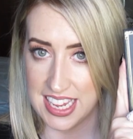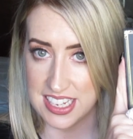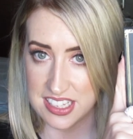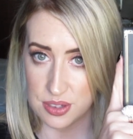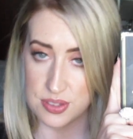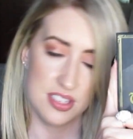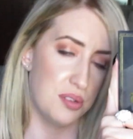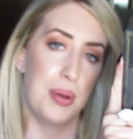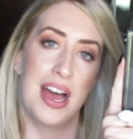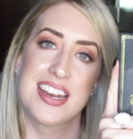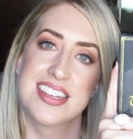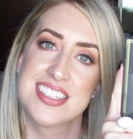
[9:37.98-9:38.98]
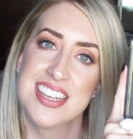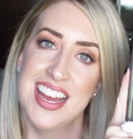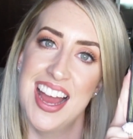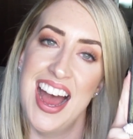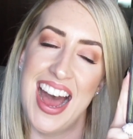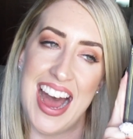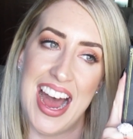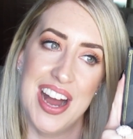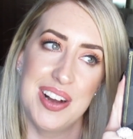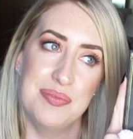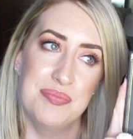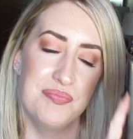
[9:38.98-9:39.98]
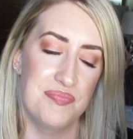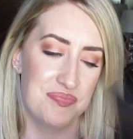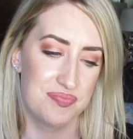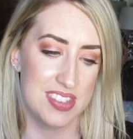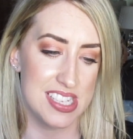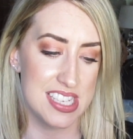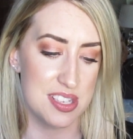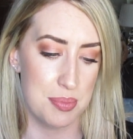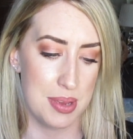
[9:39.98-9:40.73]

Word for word: Kaylee Sosu palette. Um, this is